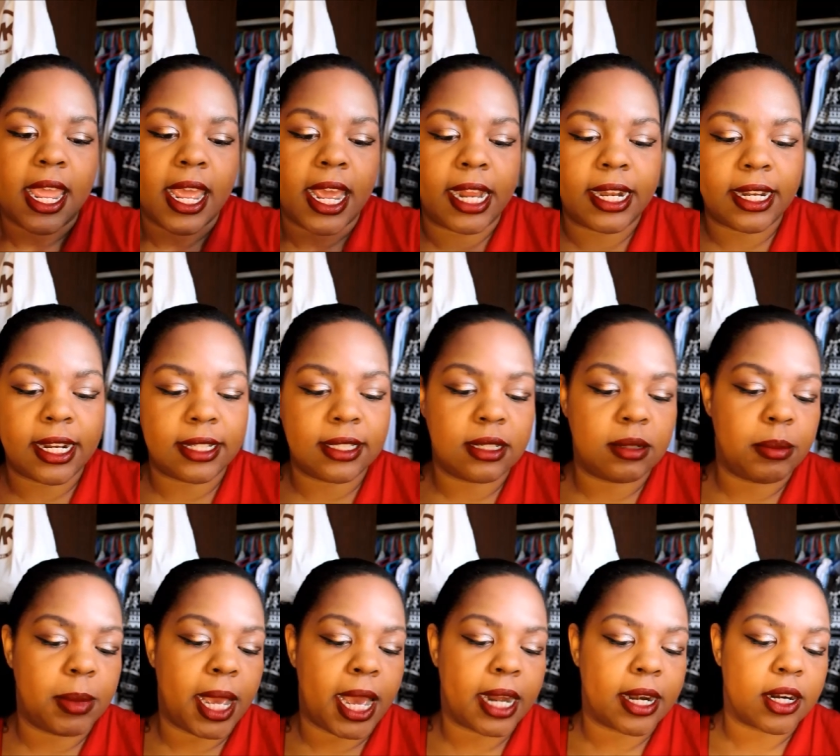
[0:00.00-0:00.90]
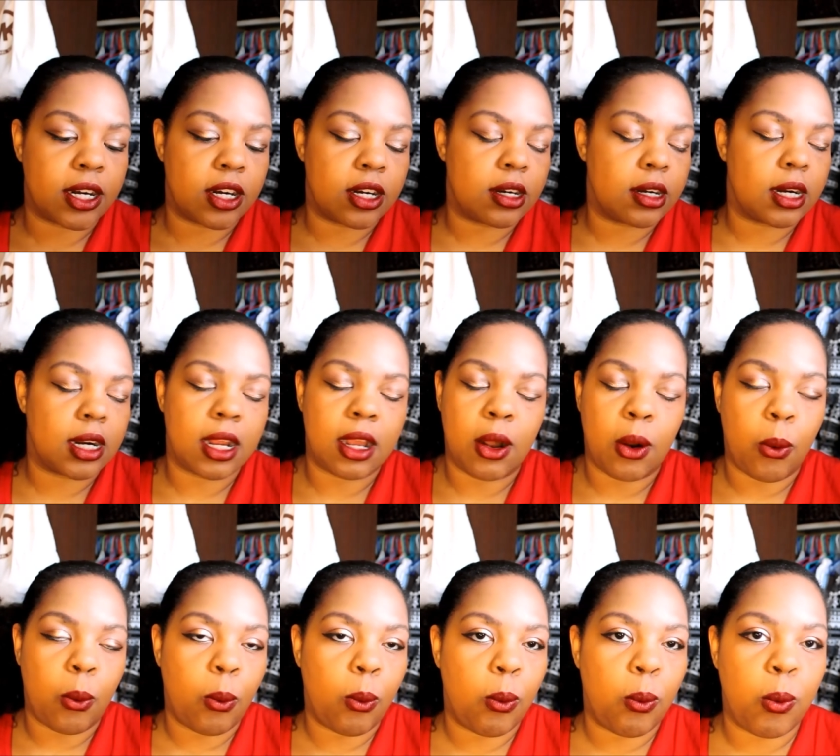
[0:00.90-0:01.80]
It doesn't matter
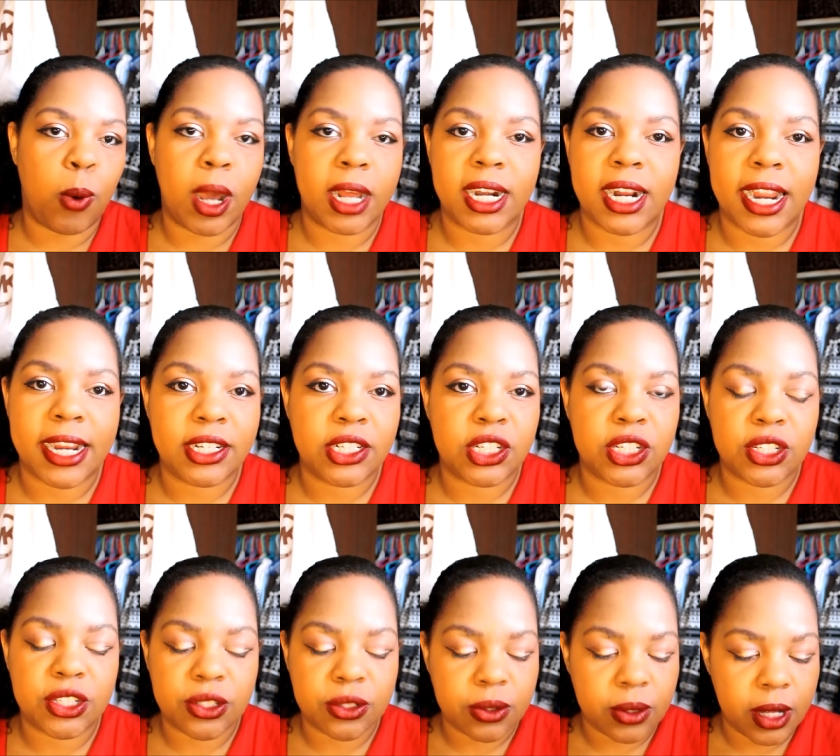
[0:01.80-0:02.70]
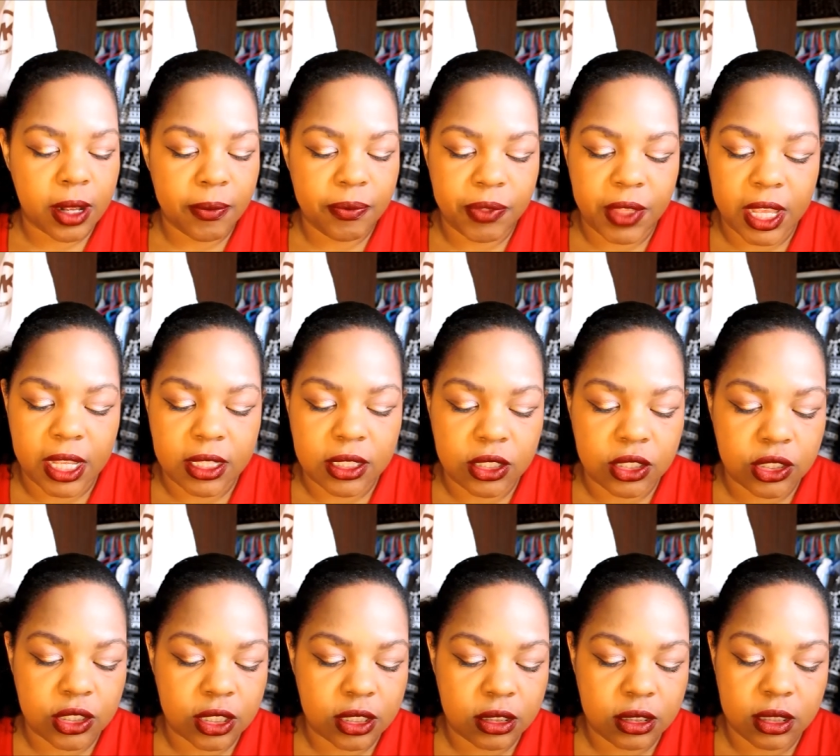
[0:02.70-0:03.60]
what I do,
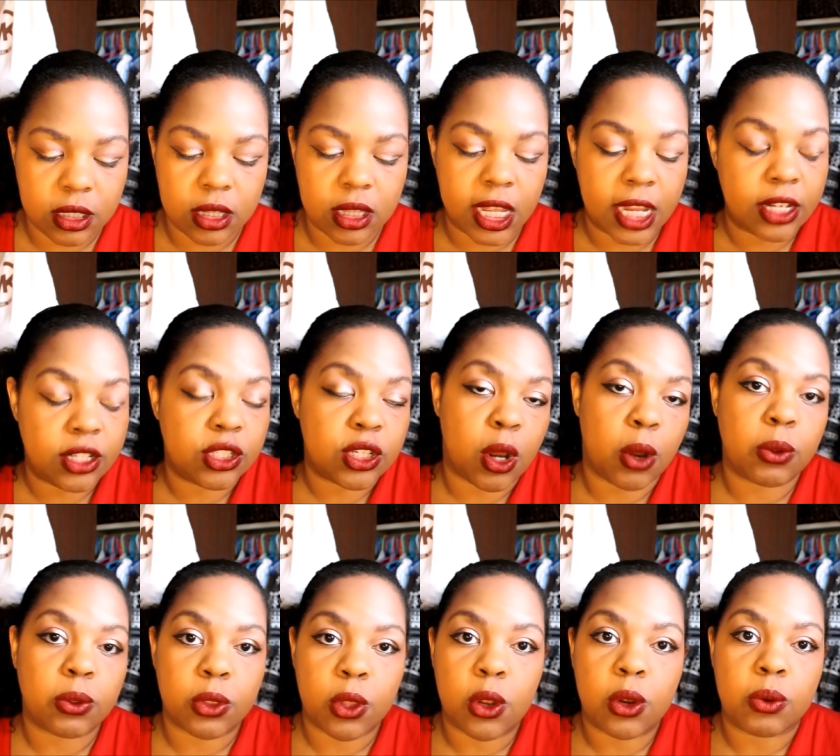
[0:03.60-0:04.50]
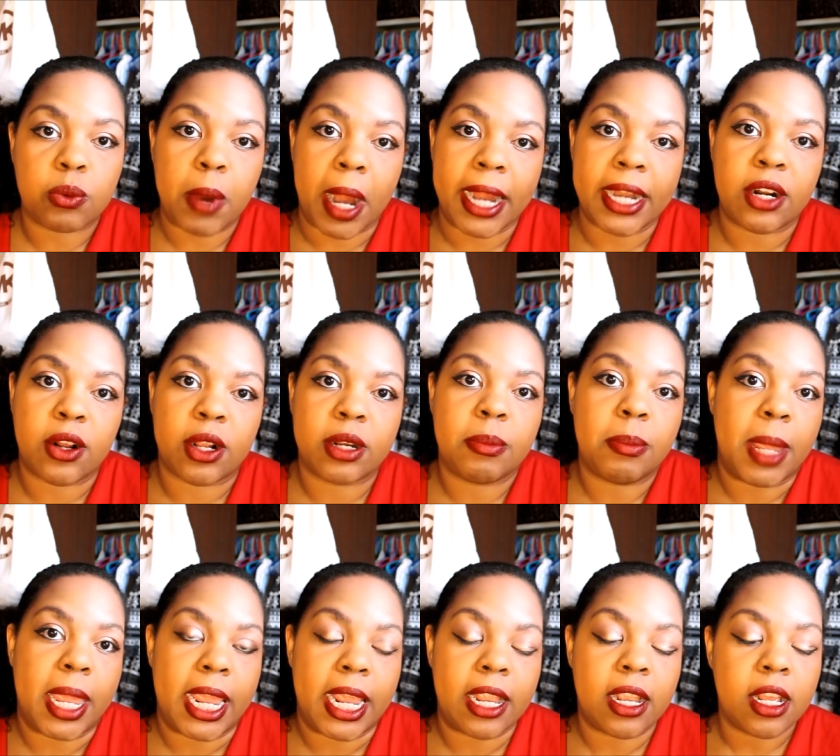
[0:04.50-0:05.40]
they don't look right on
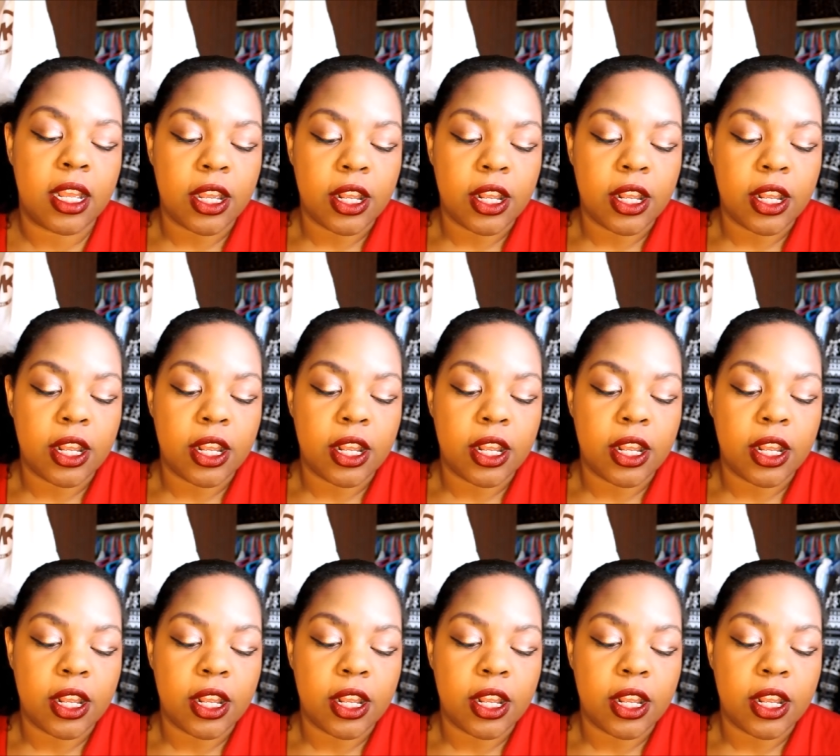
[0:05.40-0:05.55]
me.